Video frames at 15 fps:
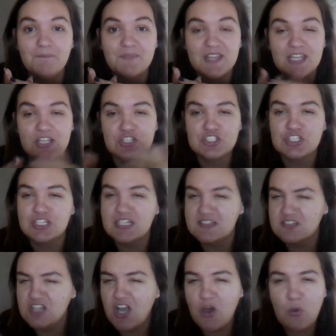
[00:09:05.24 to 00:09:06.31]
He assured
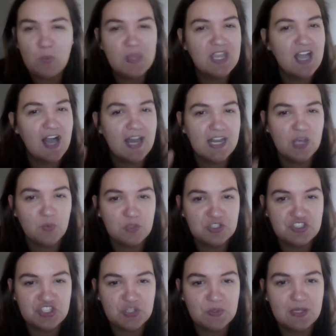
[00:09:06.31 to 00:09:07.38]
us, no, we got it,
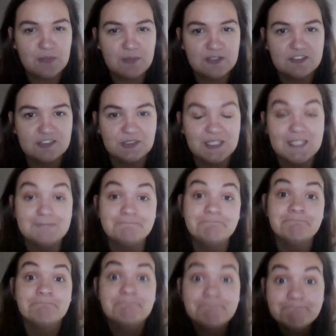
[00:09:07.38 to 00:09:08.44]
we'll do it.
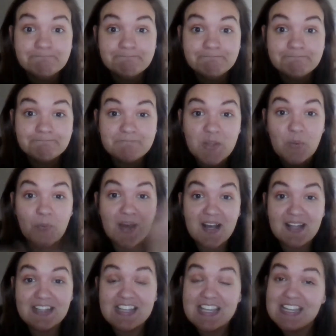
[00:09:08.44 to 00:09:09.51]

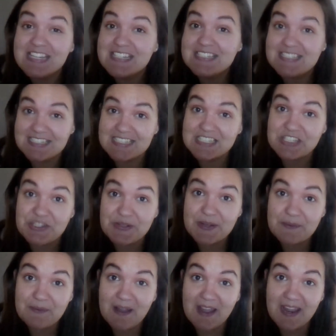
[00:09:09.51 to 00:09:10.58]
Well, he didn't do
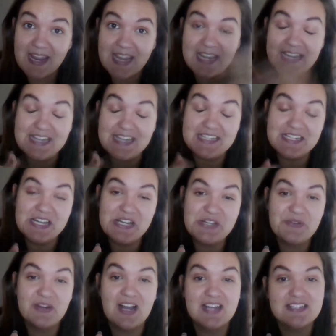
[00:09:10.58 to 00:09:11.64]
it right. He didn't do
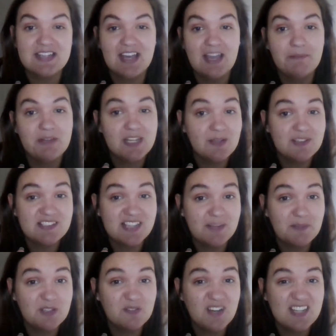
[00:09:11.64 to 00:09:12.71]
it on time, and he wasn't
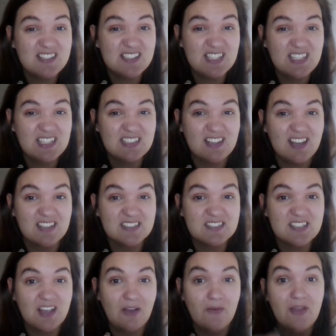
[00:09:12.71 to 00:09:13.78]
able to ride Slinky Dog.
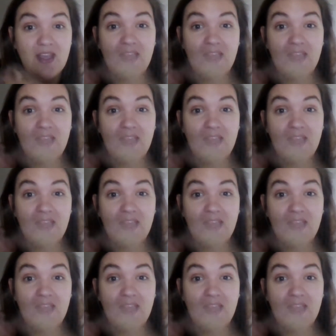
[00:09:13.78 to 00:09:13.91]
So,